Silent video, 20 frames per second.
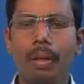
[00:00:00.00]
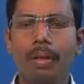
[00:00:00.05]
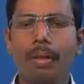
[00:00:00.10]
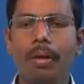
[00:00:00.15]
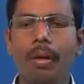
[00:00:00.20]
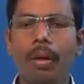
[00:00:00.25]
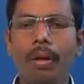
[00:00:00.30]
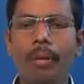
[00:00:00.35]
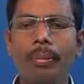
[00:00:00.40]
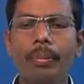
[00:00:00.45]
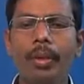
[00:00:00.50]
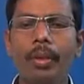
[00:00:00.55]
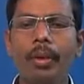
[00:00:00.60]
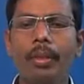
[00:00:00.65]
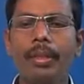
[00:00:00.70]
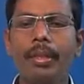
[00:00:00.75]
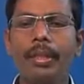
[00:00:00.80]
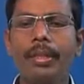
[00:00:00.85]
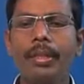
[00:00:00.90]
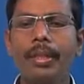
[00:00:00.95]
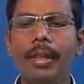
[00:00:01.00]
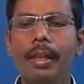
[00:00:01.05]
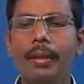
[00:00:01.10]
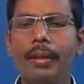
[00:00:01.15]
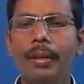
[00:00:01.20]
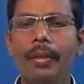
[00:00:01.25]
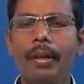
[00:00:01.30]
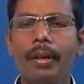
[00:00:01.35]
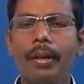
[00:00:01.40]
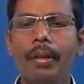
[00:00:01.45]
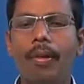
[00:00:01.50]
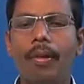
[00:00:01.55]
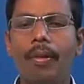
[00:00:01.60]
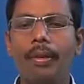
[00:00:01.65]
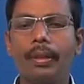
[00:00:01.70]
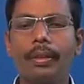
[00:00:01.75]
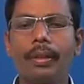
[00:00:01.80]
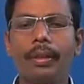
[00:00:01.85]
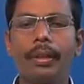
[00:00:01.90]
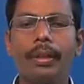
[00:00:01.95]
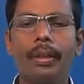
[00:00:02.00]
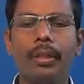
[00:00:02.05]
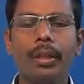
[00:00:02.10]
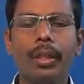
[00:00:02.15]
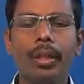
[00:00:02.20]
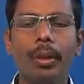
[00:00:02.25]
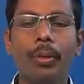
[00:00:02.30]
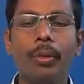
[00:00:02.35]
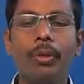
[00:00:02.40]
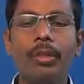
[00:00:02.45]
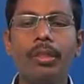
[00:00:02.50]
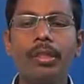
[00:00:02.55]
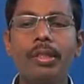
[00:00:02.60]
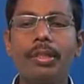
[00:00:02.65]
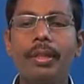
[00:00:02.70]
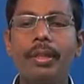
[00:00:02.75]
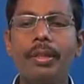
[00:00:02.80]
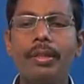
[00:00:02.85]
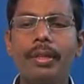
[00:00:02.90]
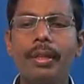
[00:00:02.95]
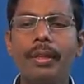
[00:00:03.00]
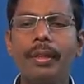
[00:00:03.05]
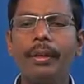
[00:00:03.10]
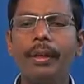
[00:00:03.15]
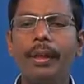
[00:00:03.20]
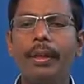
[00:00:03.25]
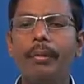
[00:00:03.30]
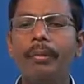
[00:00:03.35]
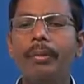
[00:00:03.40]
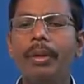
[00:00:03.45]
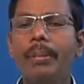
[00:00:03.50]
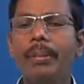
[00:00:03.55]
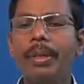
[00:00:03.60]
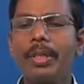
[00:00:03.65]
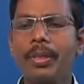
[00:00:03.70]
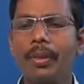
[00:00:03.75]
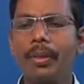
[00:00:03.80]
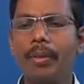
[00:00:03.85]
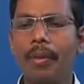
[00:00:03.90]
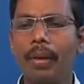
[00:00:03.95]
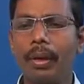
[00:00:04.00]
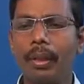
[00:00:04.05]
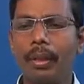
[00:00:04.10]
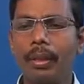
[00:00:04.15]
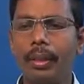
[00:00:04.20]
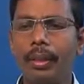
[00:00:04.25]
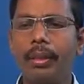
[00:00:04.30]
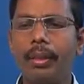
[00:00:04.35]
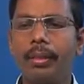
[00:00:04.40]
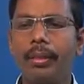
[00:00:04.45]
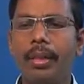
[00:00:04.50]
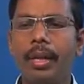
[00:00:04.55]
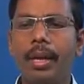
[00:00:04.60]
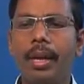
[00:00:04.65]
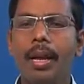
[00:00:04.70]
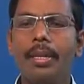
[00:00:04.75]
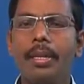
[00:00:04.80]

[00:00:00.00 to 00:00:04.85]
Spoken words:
Don Brown, designer and author who is seasoned information architect,